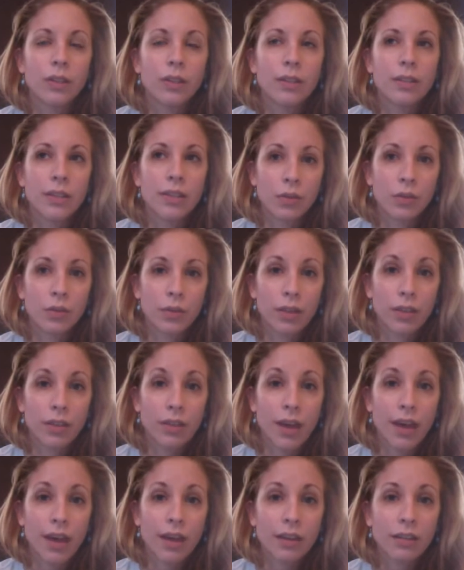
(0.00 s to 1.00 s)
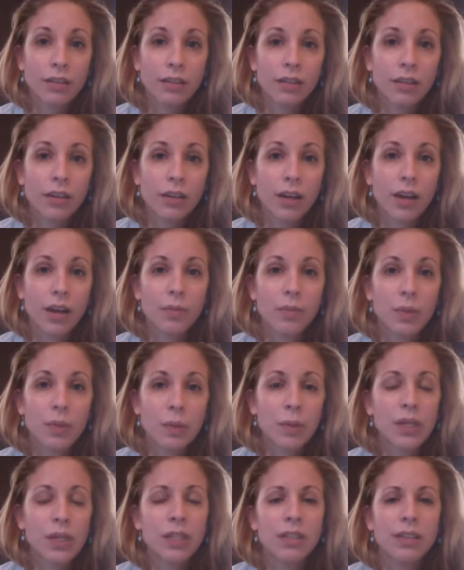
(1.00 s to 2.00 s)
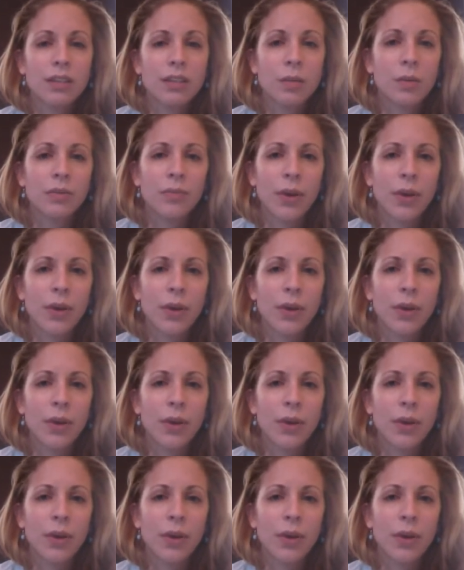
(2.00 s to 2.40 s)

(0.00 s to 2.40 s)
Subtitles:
deal with that, especially some of